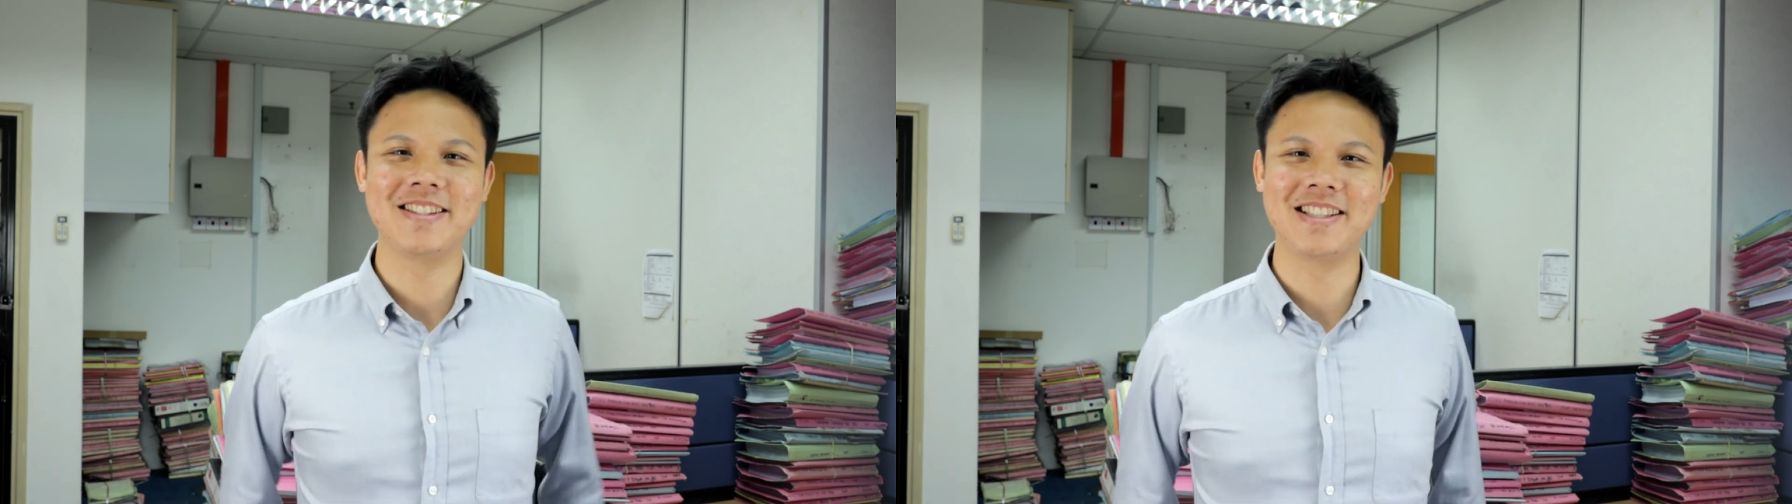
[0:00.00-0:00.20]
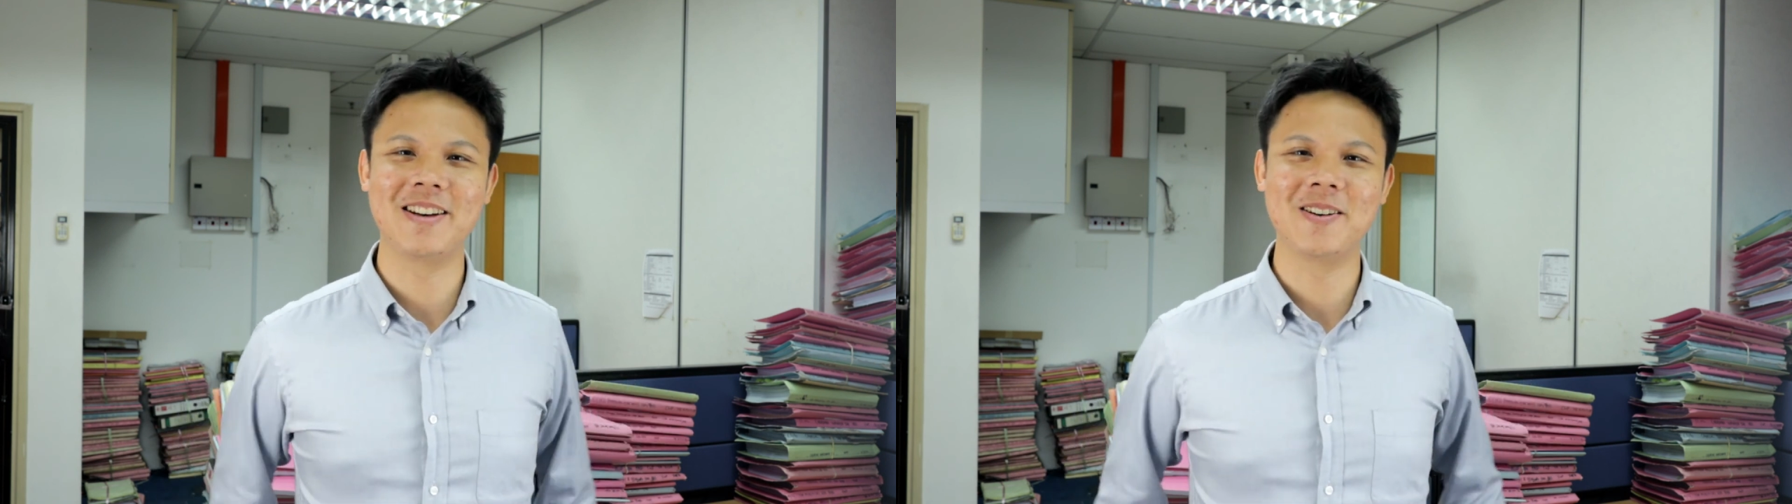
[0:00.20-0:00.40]

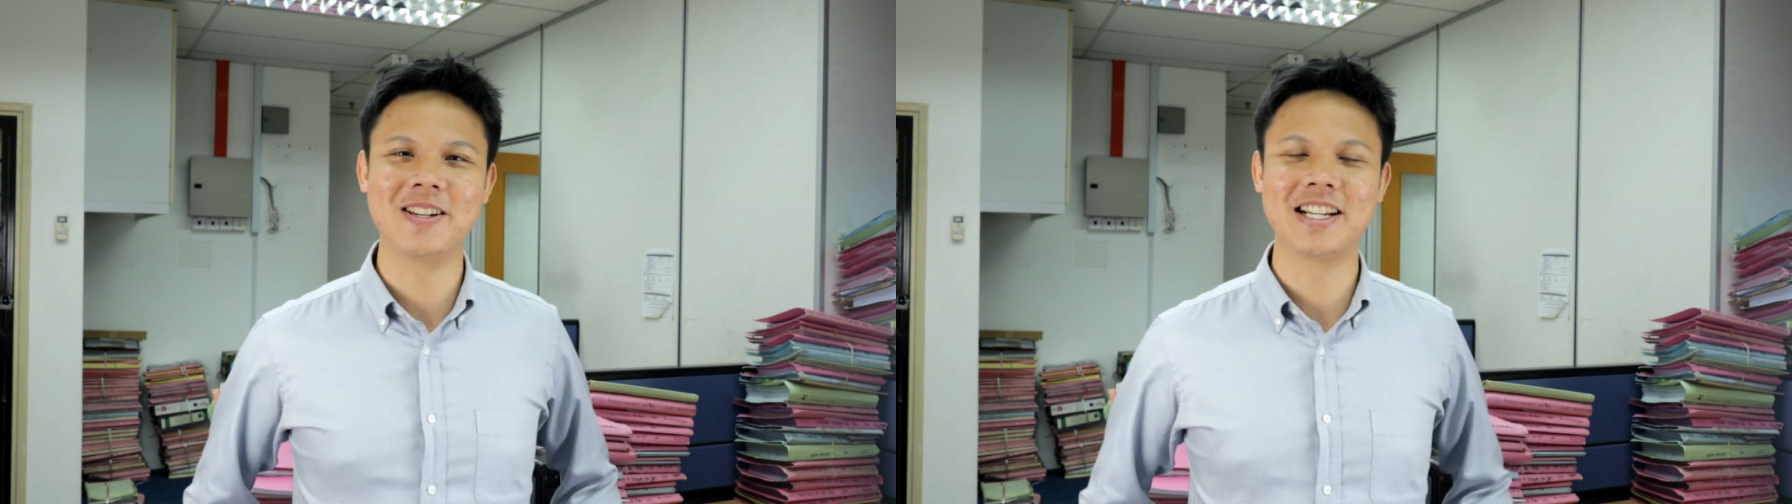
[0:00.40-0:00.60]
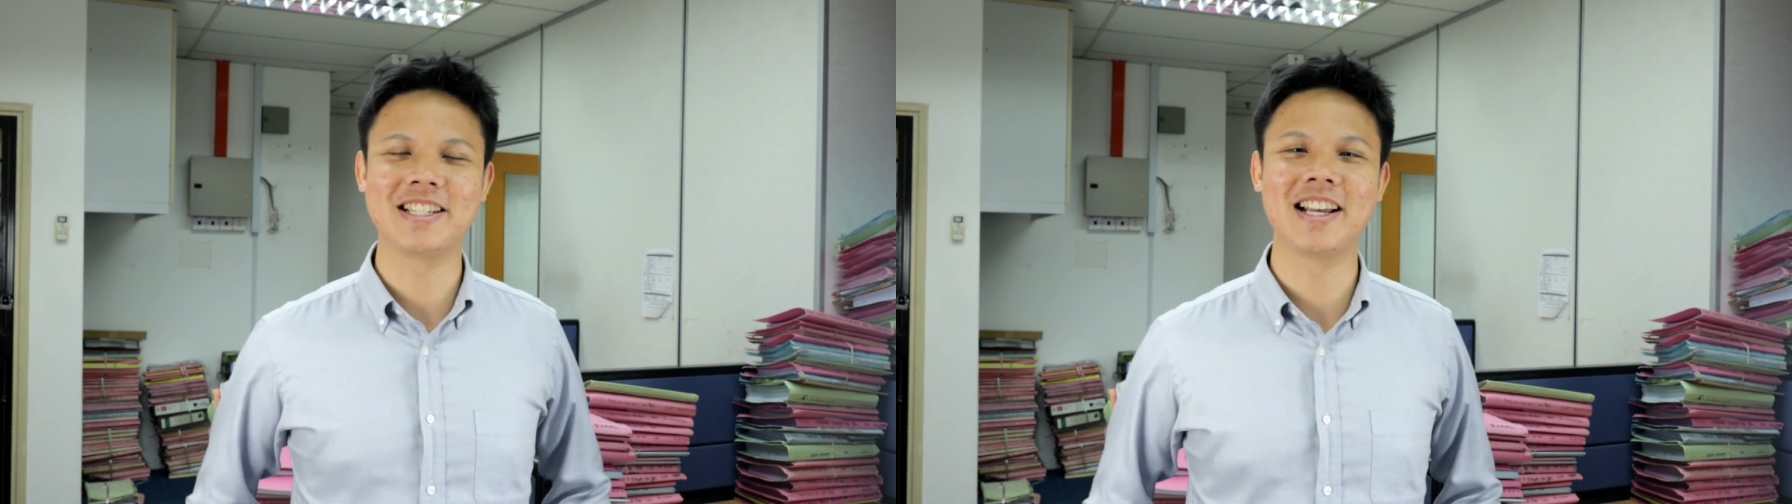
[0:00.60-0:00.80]
just now
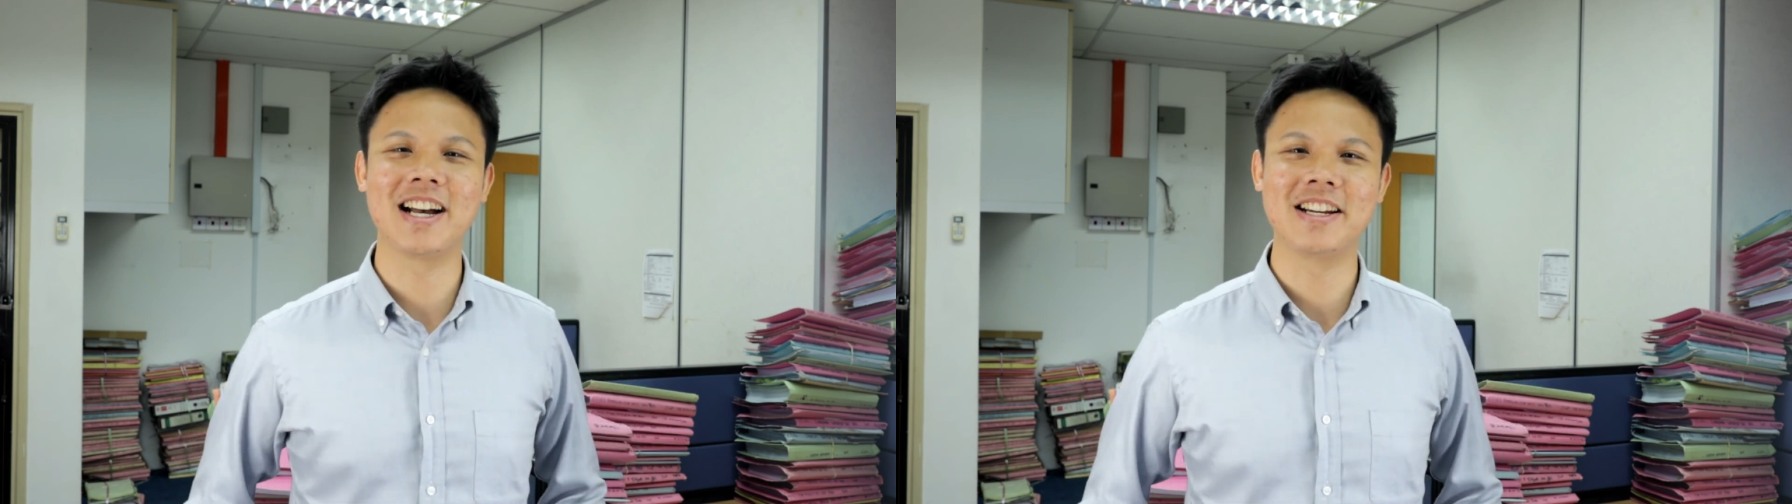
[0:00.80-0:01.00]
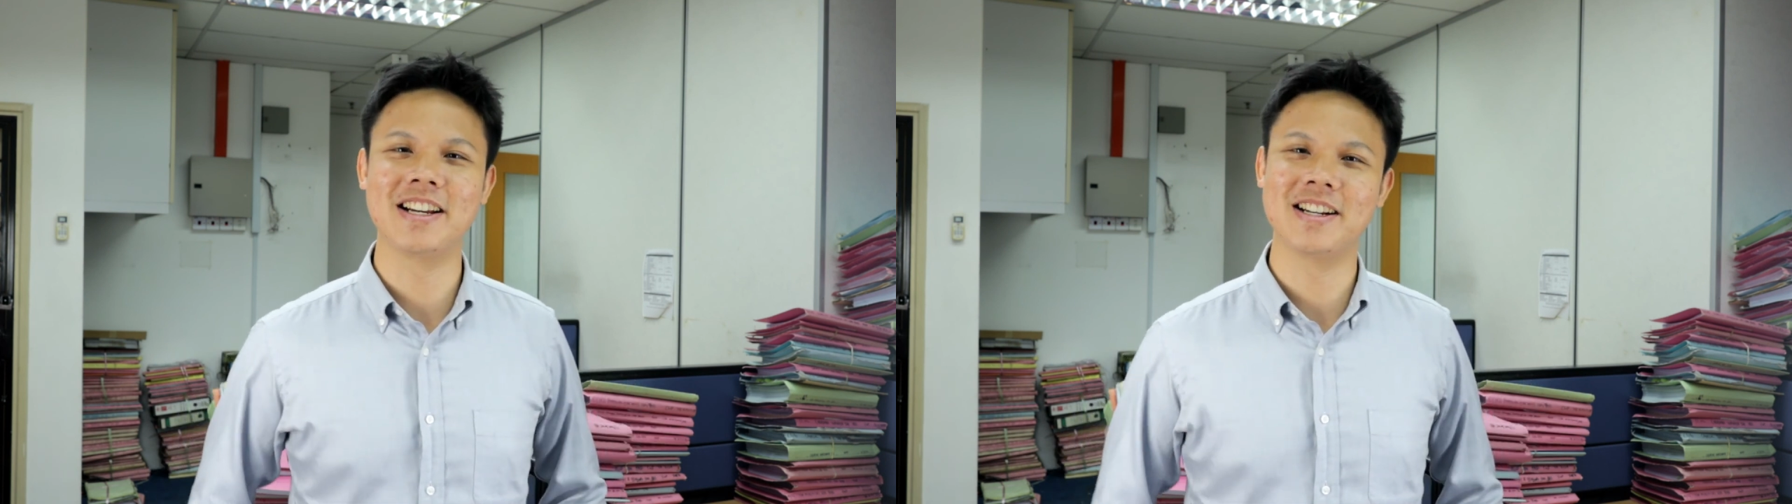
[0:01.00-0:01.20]
got nasi
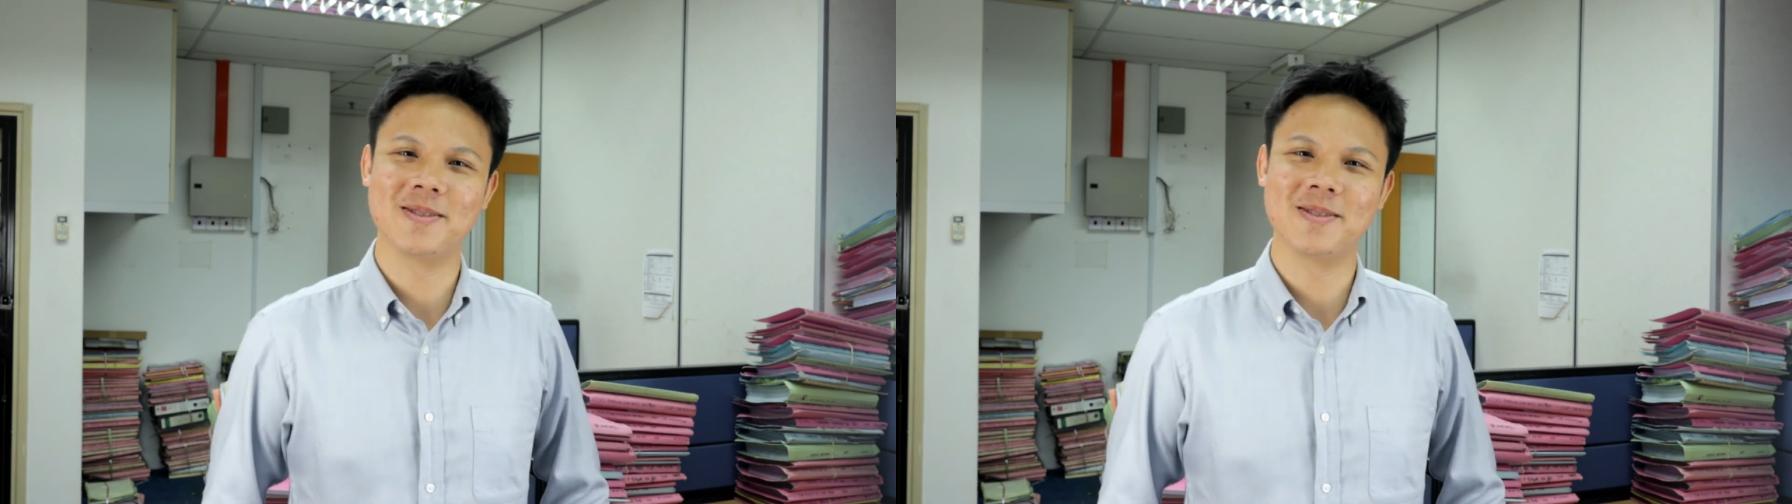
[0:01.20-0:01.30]
kandar,